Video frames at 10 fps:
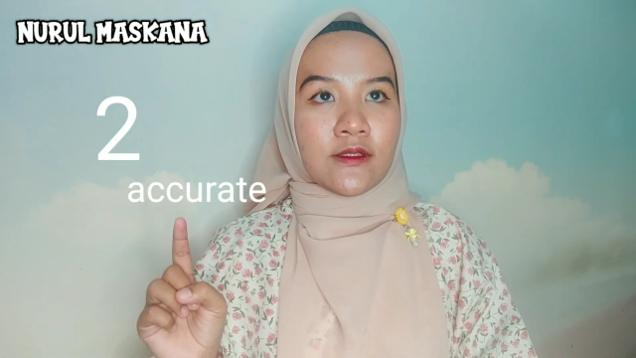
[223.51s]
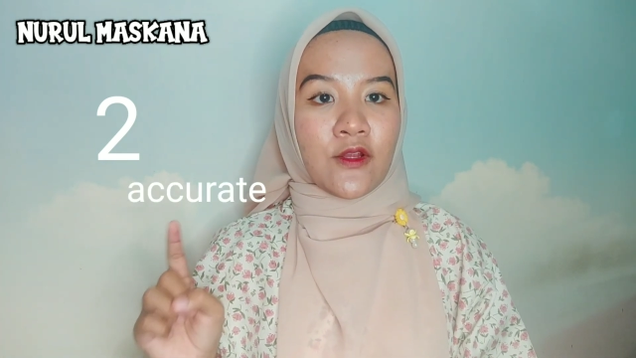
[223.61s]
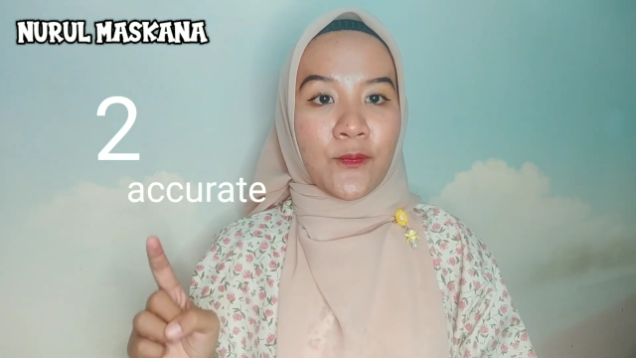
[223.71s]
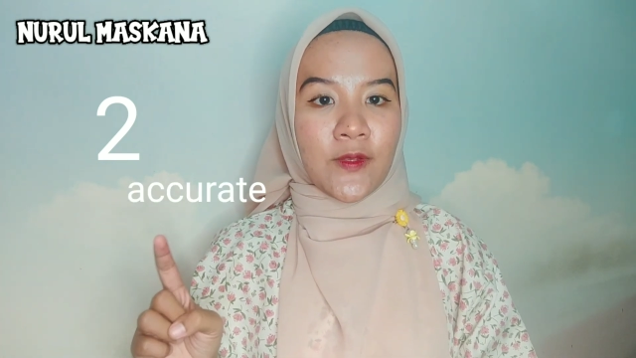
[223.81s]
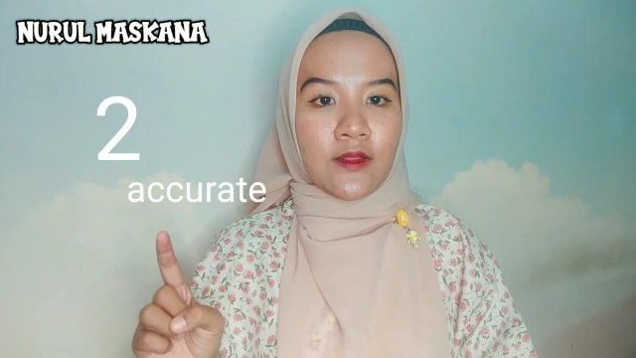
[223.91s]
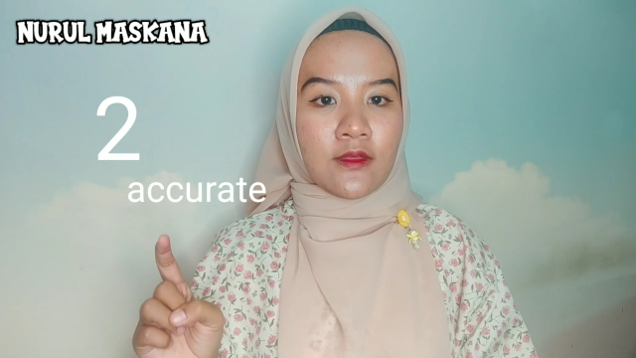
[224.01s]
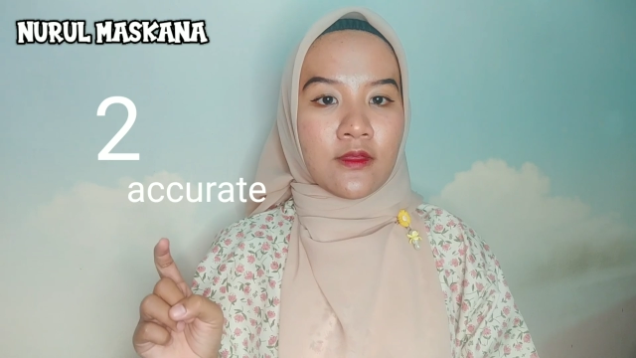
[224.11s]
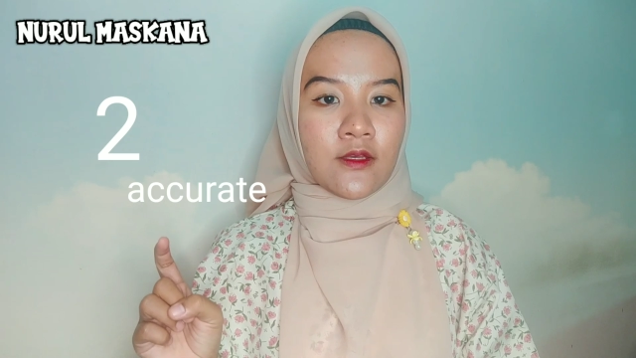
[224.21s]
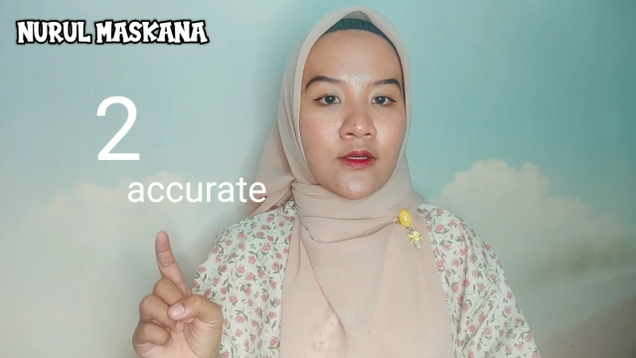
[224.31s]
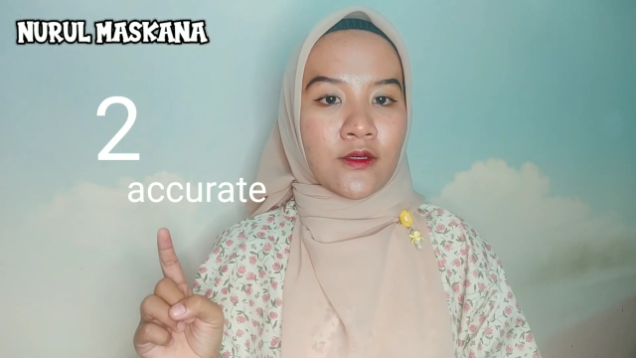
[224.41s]
repeat
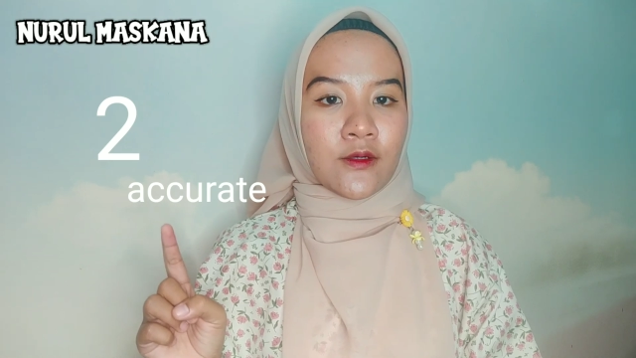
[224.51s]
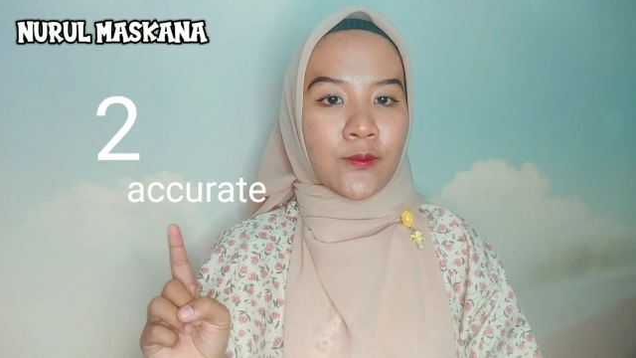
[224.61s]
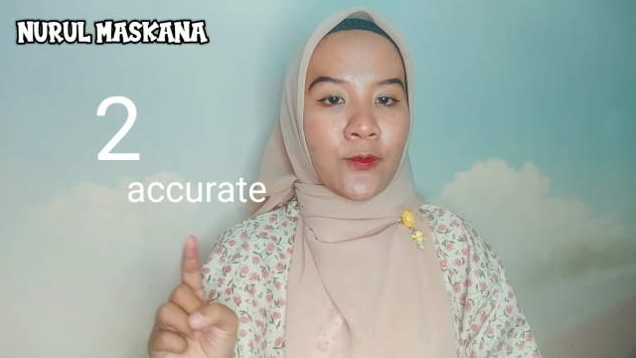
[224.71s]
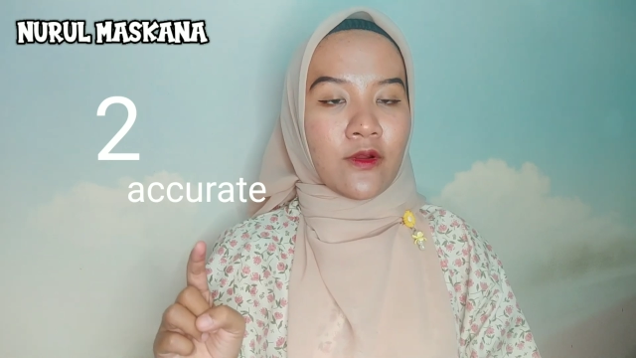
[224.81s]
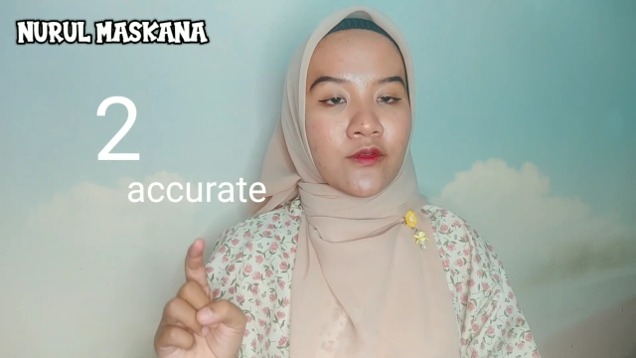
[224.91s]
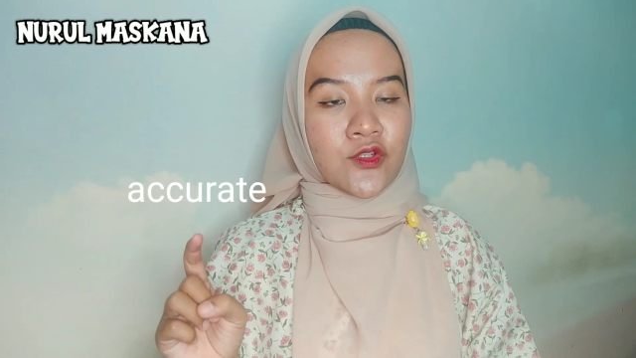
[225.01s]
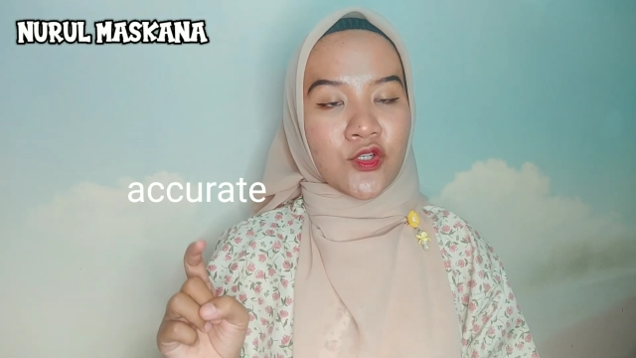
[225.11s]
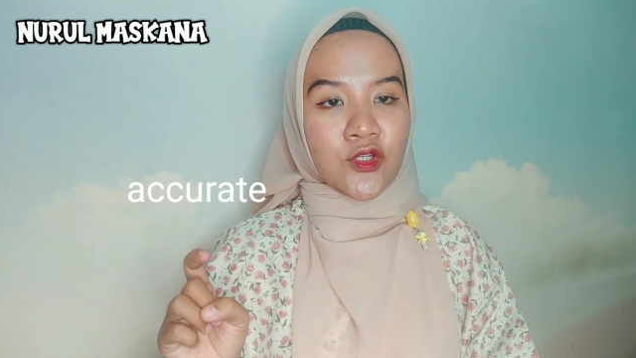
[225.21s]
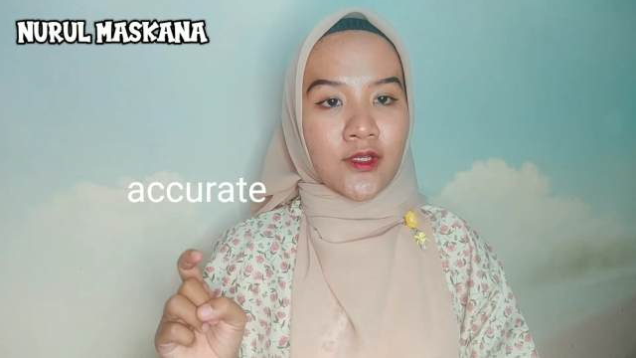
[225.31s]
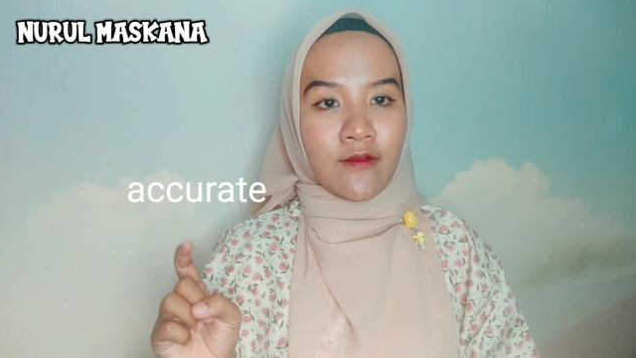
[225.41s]
the
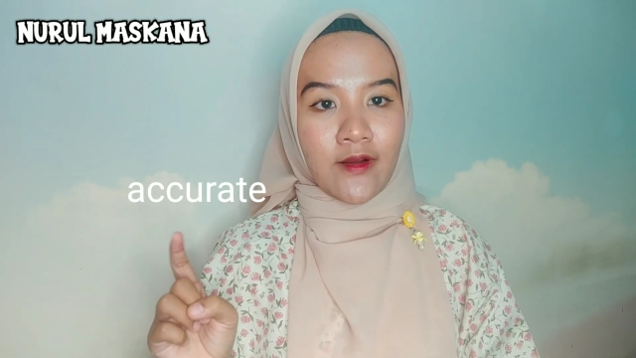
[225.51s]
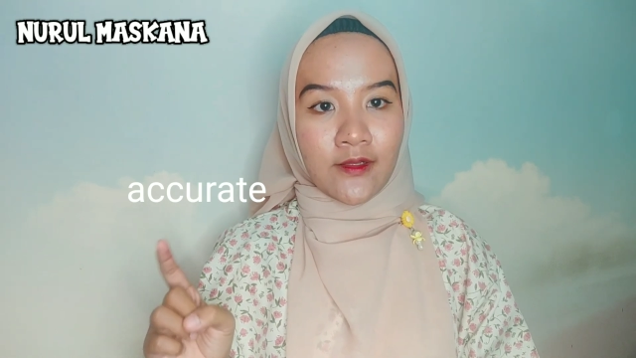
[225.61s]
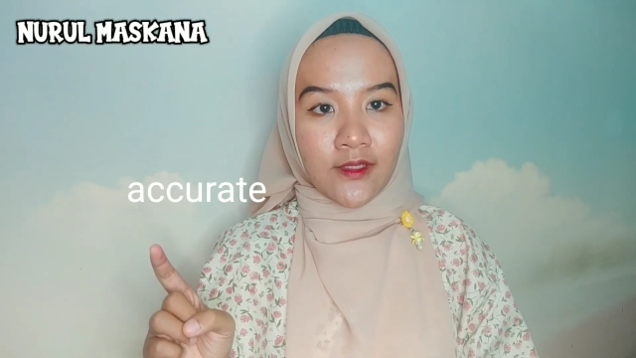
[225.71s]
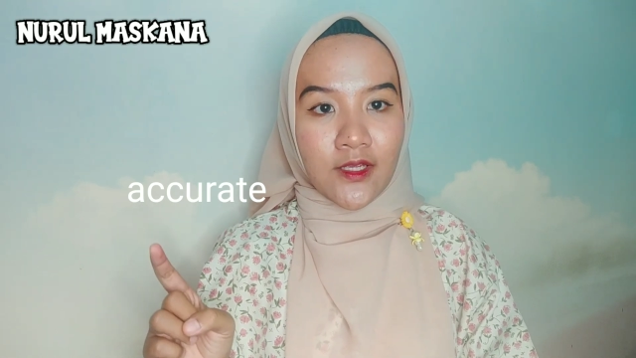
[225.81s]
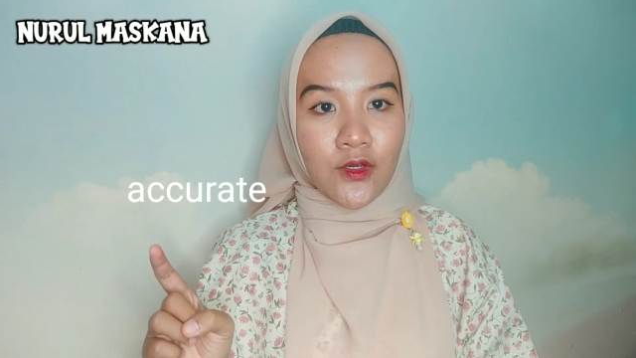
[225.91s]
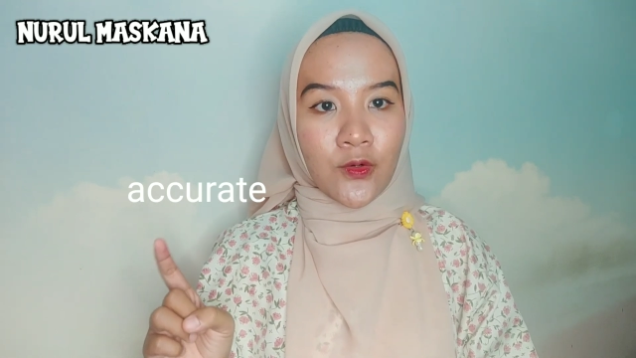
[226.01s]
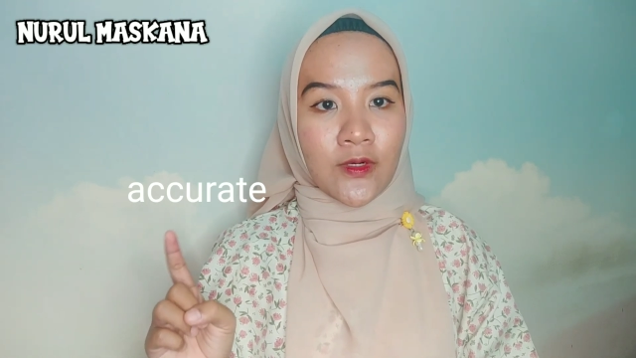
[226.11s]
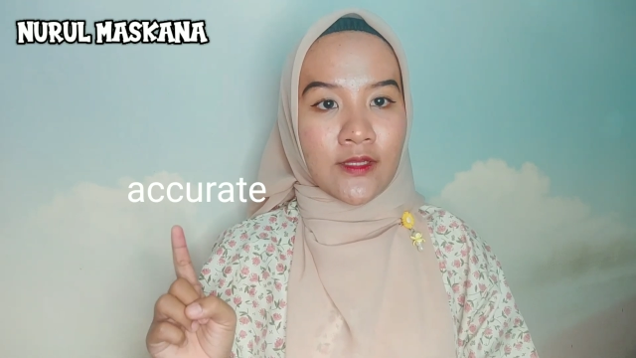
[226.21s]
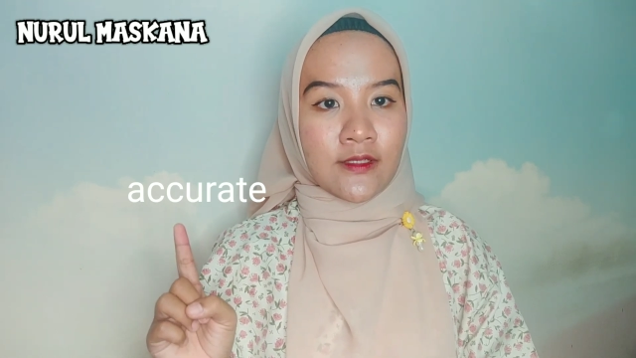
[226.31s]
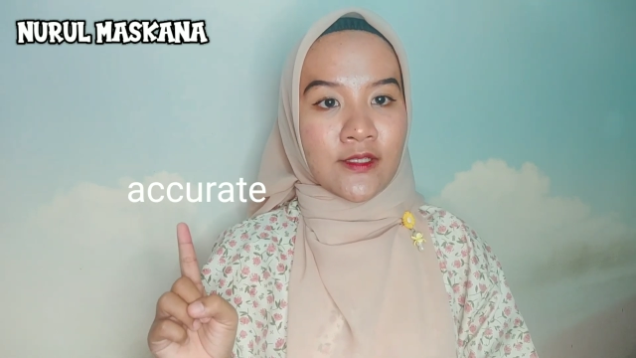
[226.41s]
pronunciation correctly,
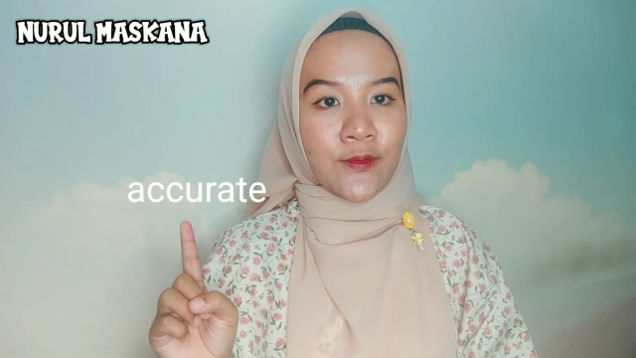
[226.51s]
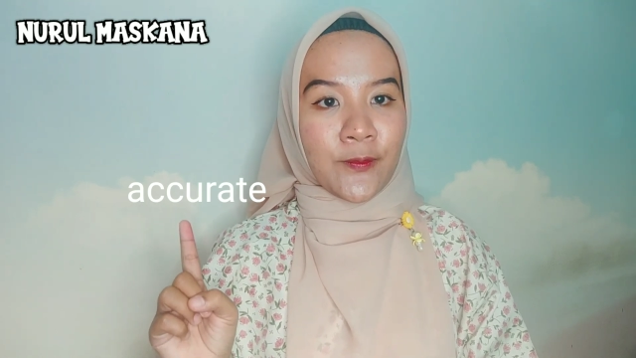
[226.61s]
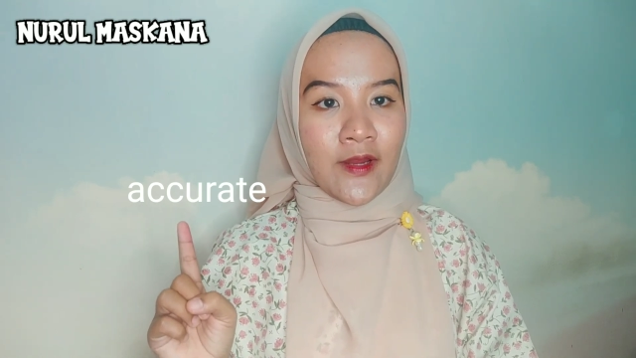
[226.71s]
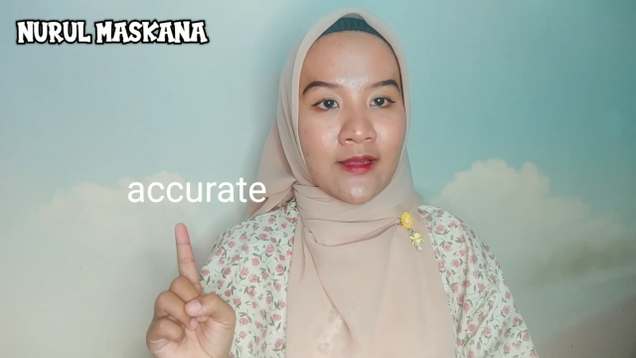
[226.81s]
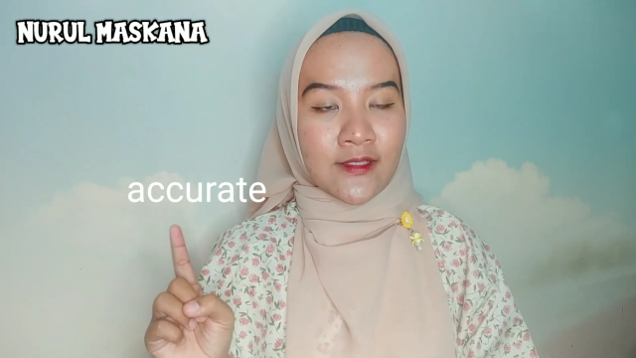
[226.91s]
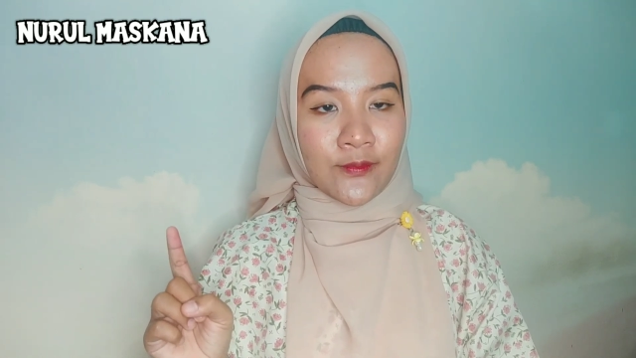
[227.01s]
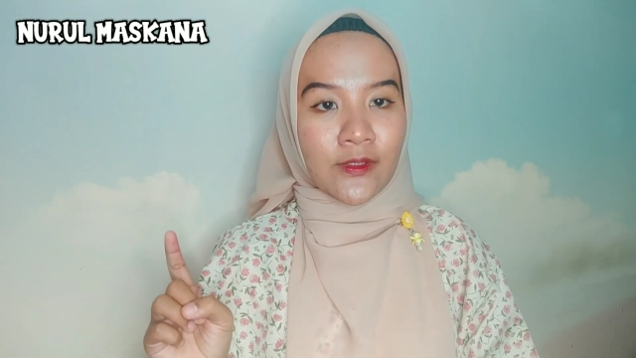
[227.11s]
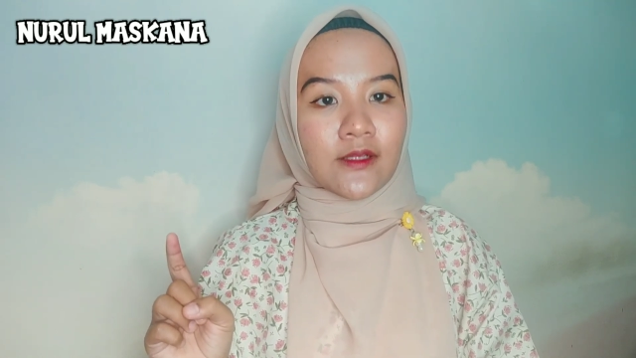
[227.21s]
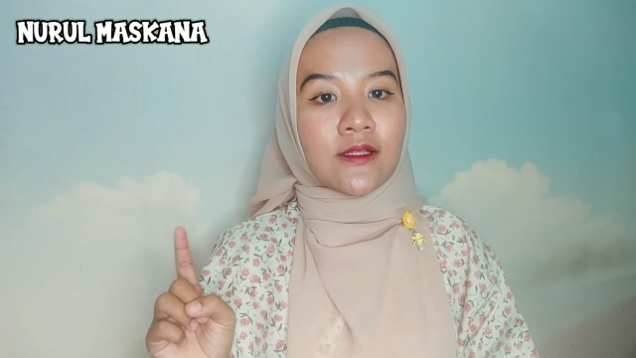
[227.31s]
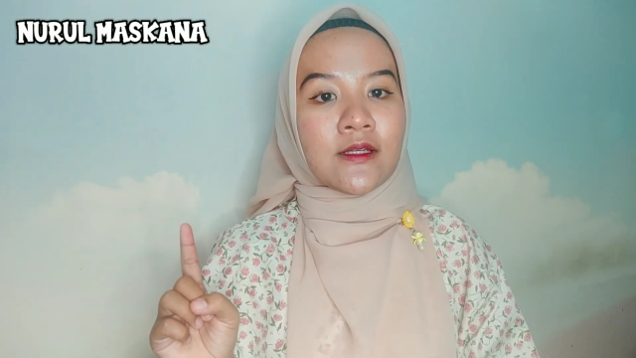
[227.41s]
or it is
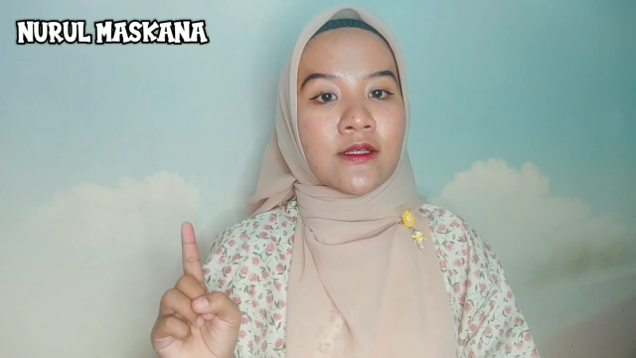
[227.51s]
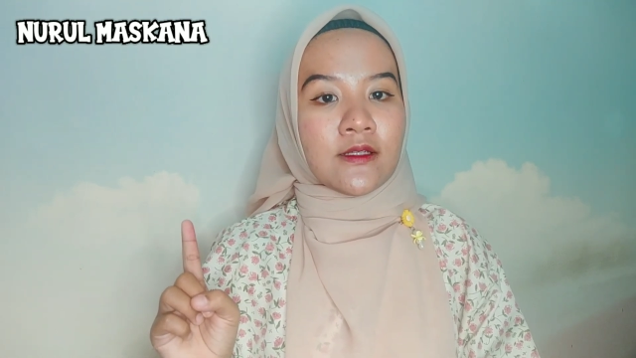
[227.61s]
comprehensible,